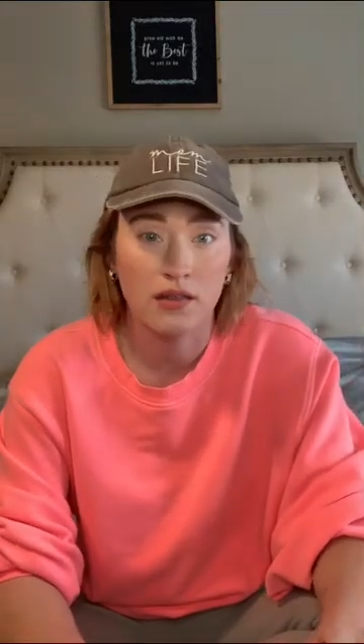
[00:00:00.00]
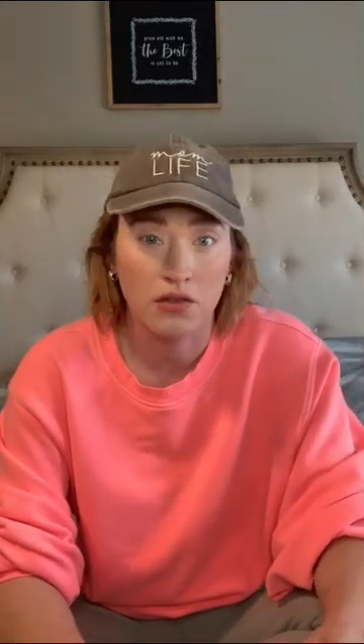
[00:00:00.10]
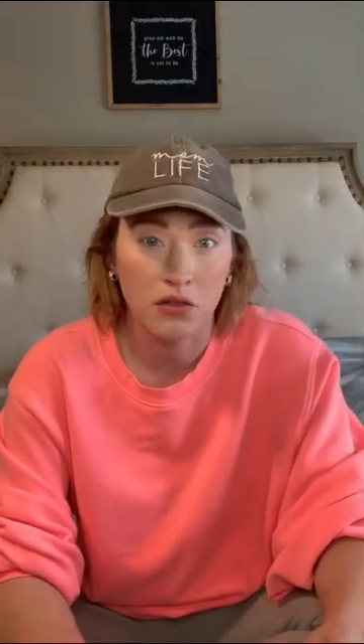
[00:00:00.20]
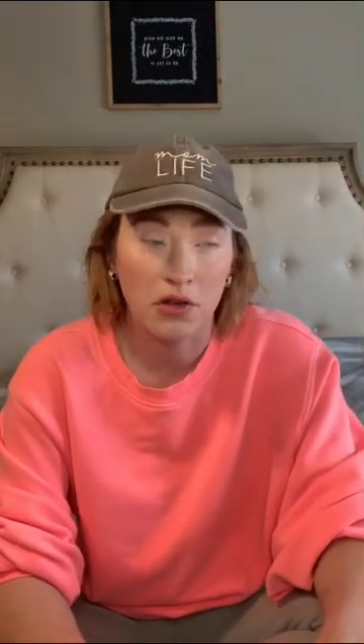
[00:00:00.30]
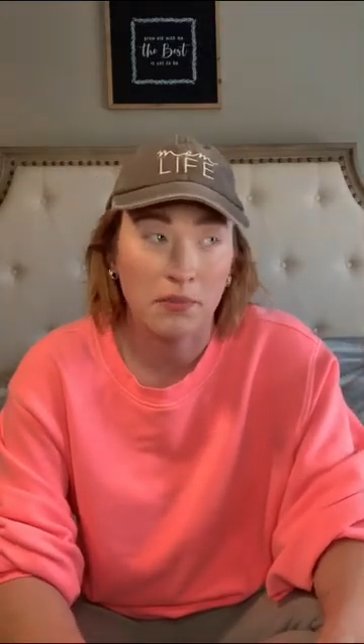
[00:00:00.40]

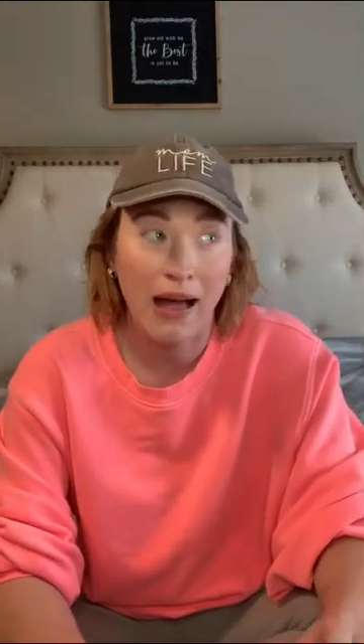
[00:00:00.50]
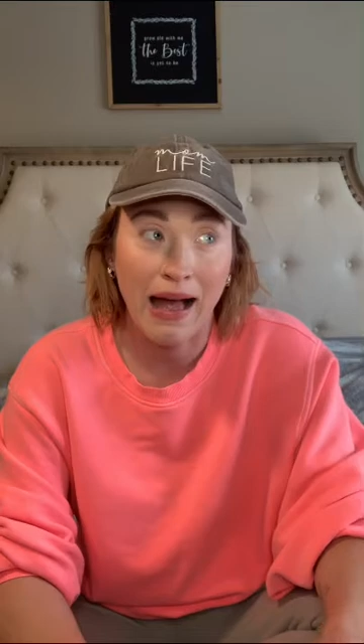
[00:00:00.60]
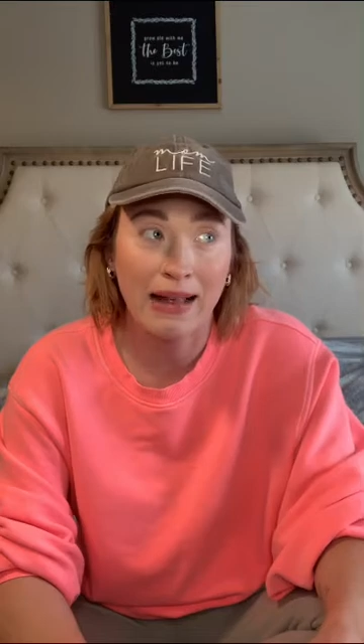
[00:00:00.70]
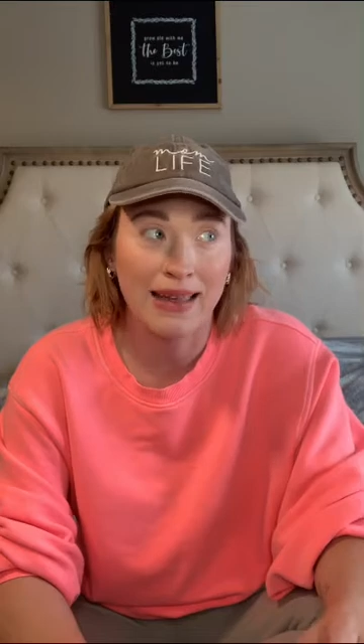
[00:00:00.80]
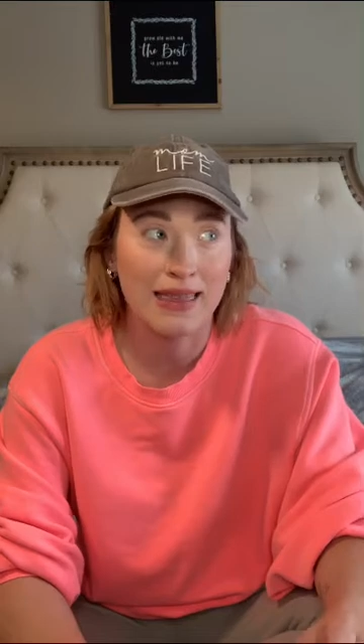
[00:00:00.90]
look
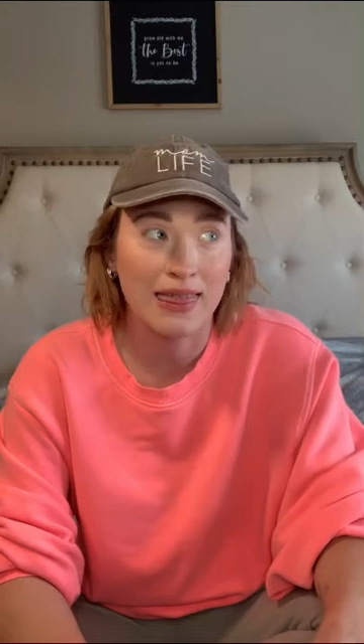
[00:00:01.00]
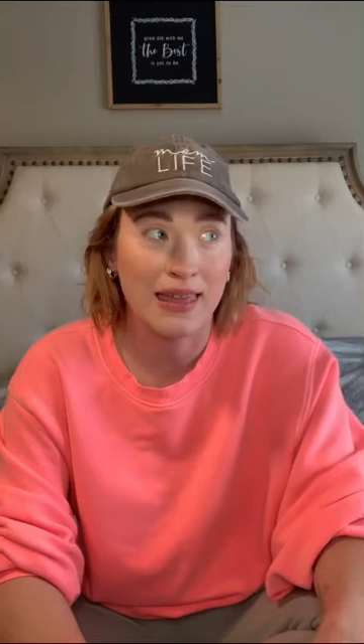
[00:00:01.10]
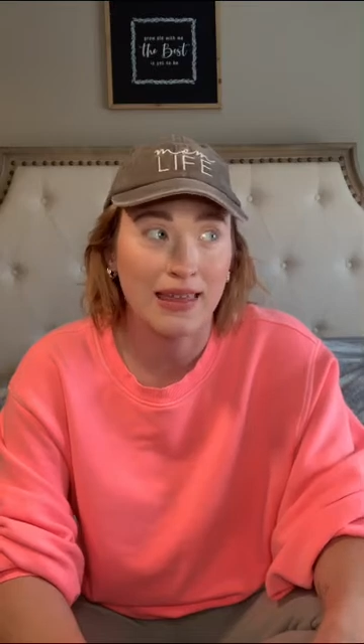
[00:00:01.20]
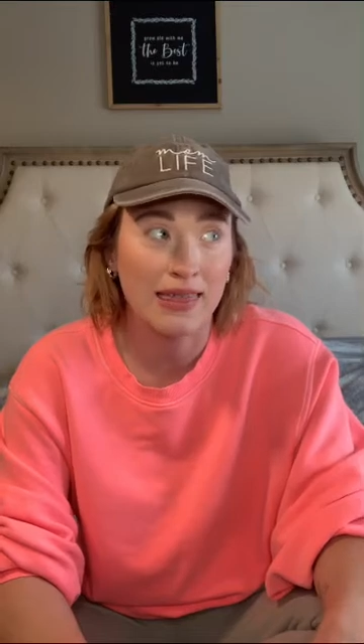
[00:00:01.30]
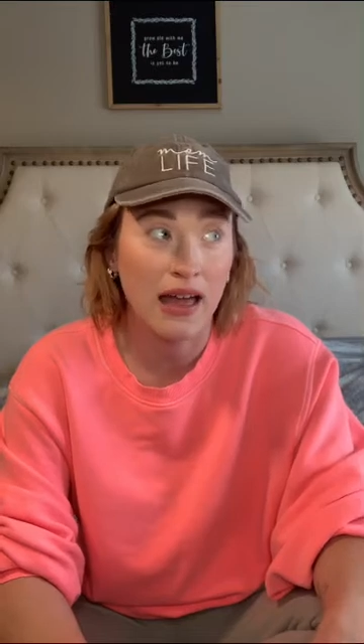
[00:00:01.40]
back and
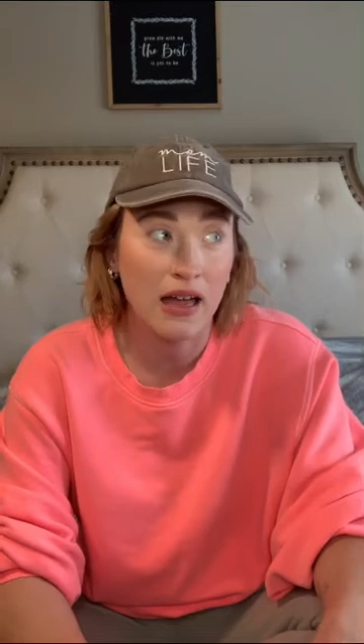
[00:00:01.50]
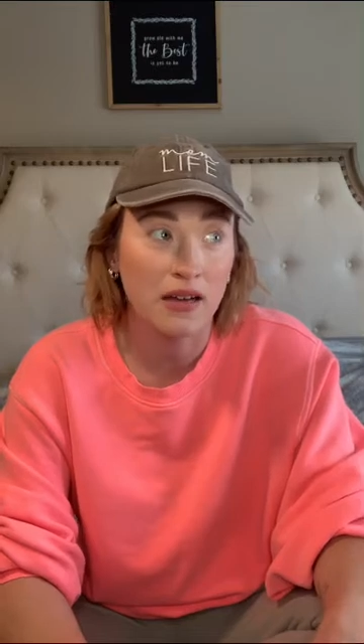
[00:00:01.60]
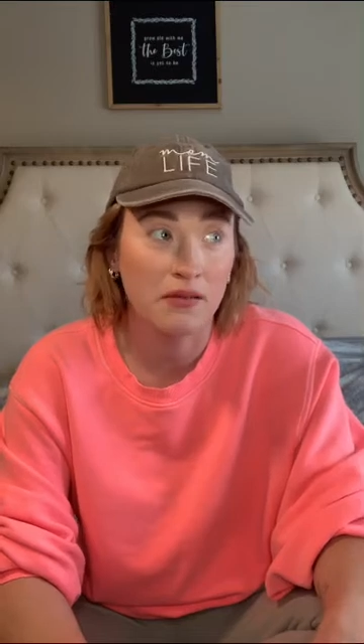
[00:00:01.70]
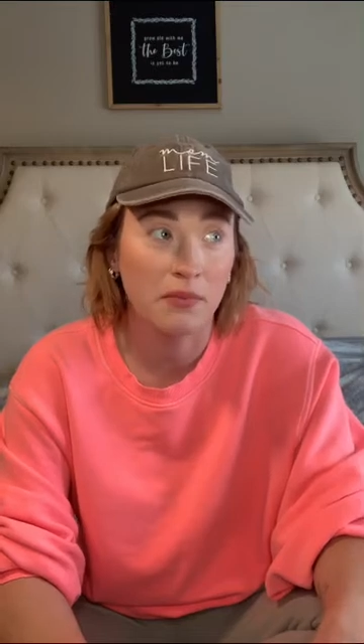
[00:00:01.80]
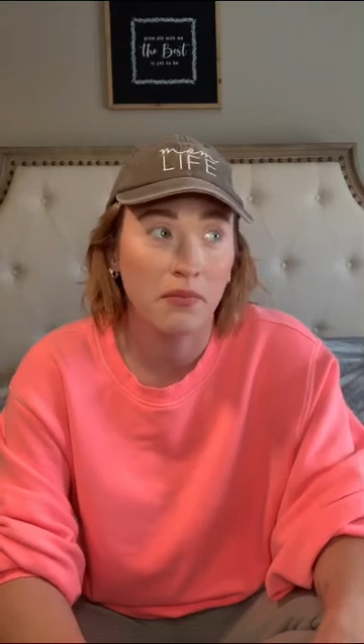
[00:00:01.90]
think
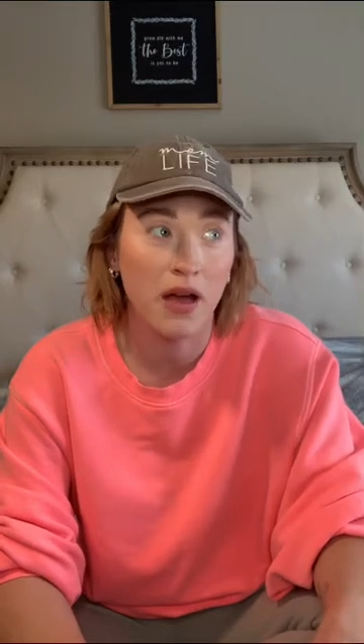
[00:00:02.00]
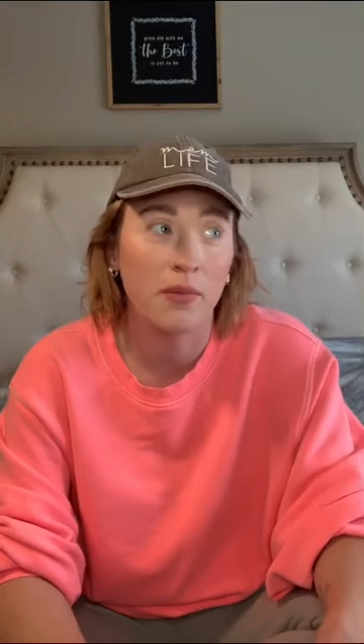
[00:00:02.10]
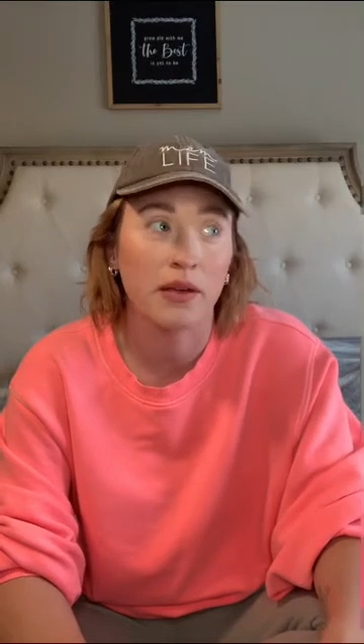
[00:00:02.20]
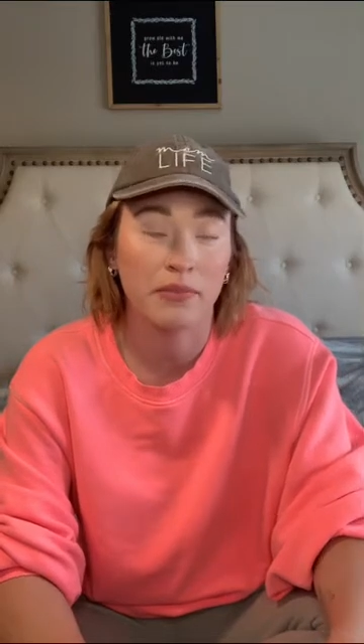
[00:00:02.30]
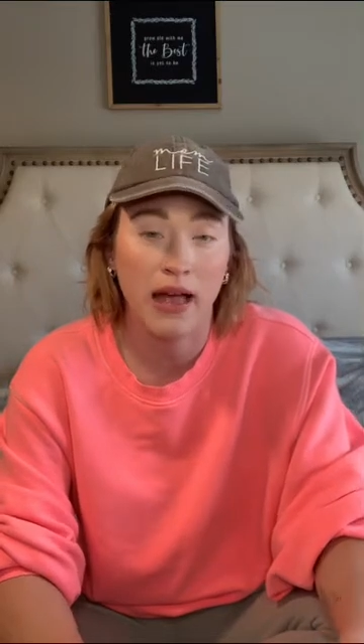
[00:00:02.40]
that. I
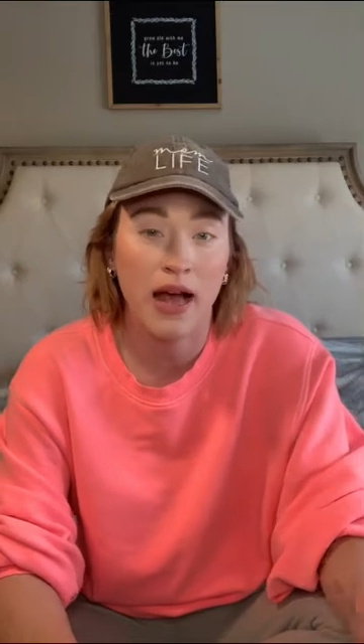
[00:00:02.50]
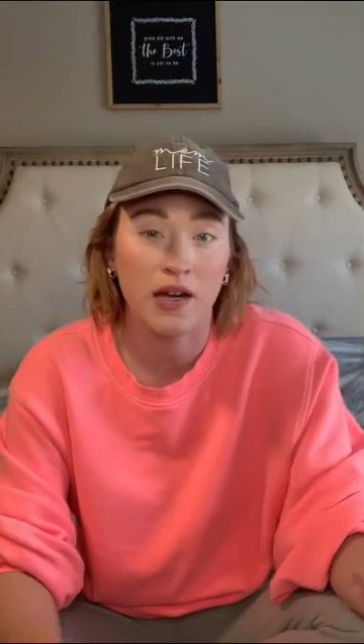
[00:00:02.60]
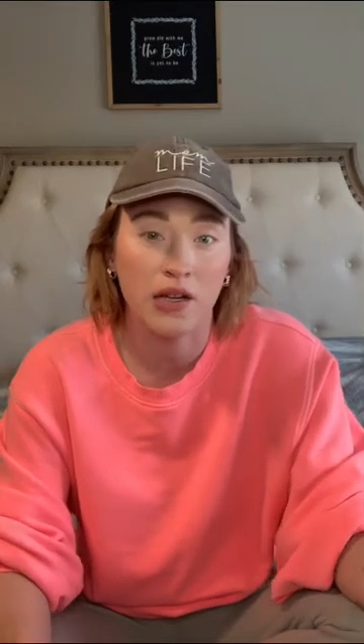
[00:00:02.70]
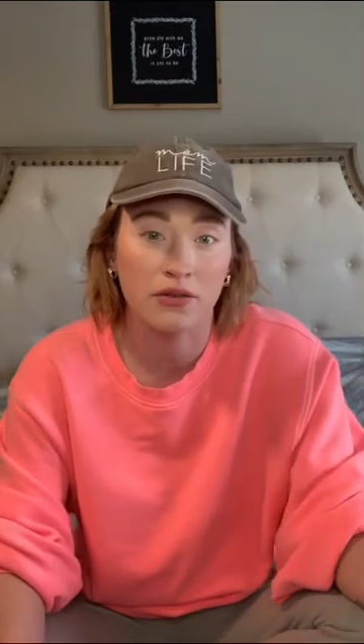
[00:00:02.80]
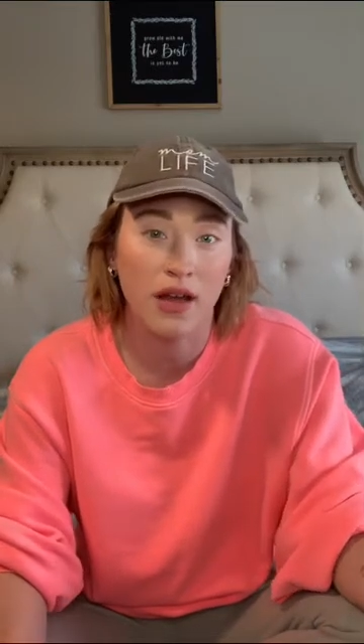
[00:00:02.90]
mean, but how
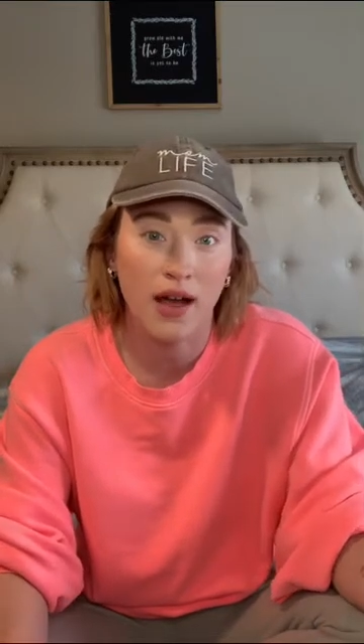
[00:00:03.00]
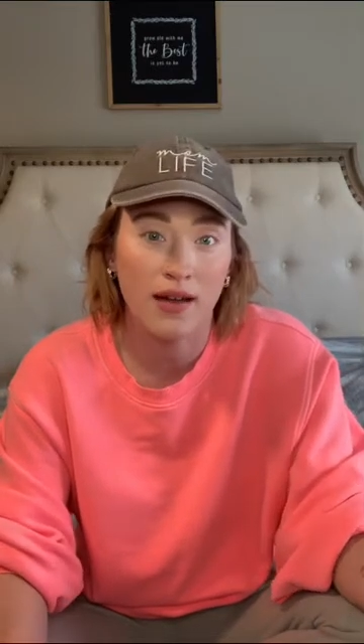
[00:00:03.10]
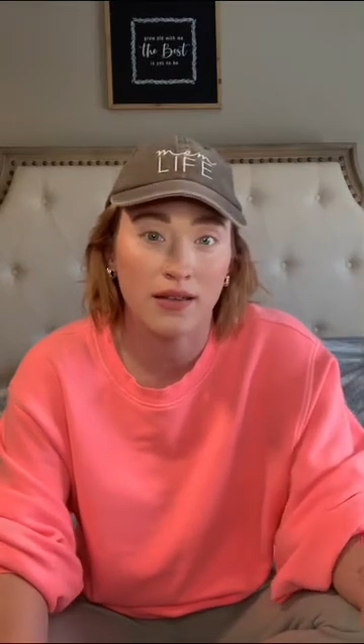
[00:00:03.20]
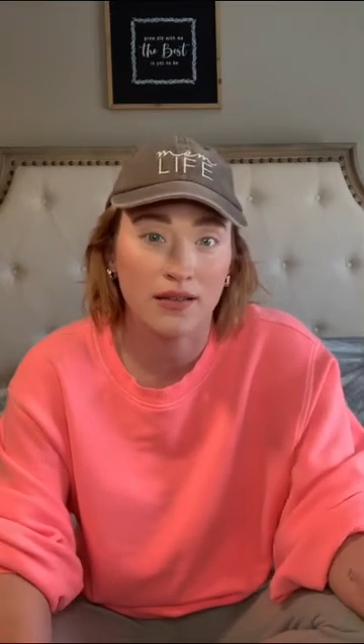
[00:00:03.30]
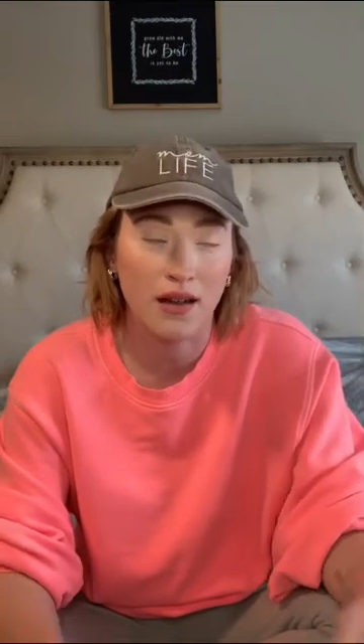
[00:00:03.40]
do you not,